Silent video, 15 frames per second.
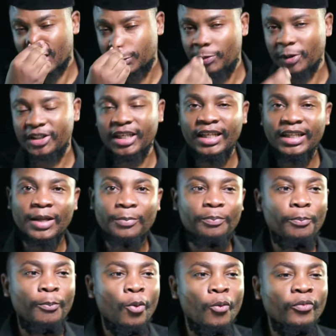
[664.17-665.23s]
especially
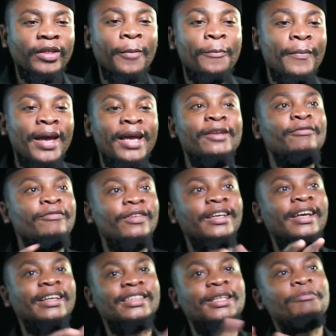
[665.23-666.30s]
the main
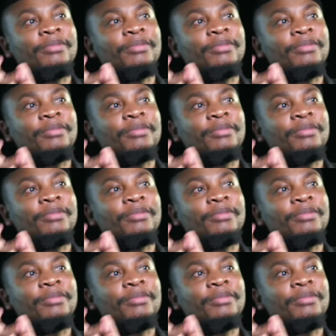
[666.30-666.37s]
figures,